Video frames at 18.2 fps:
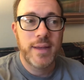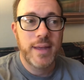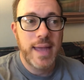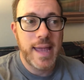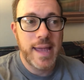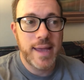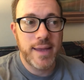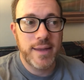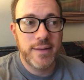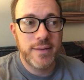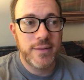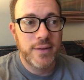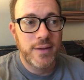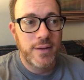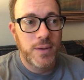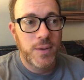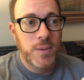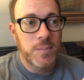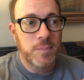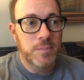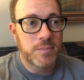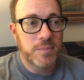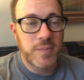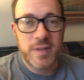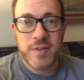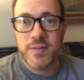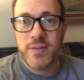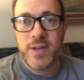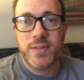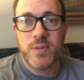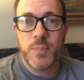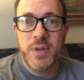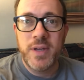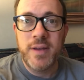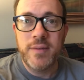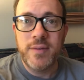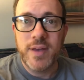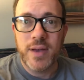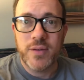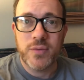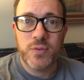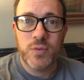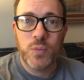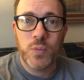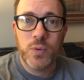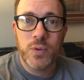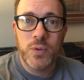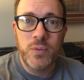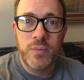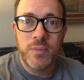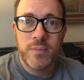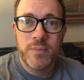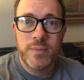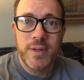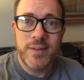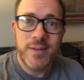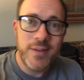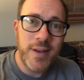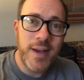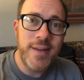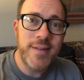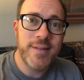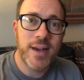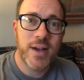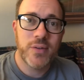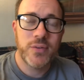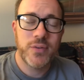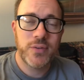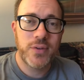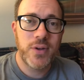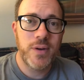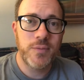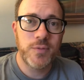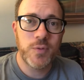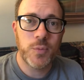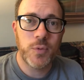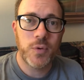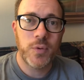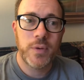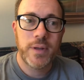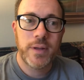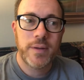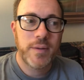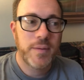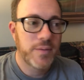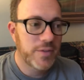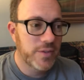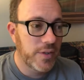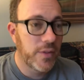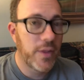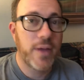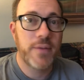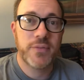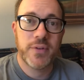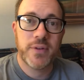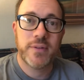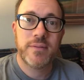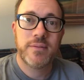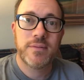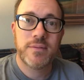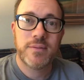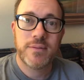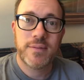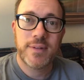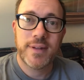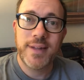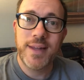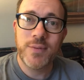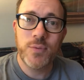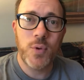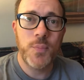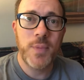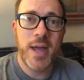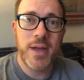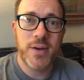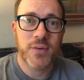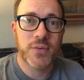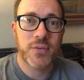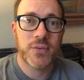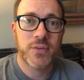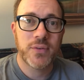And it's not the biggest house in the world. It's a nice house. It's comfortable. She loved it. And that's what matters.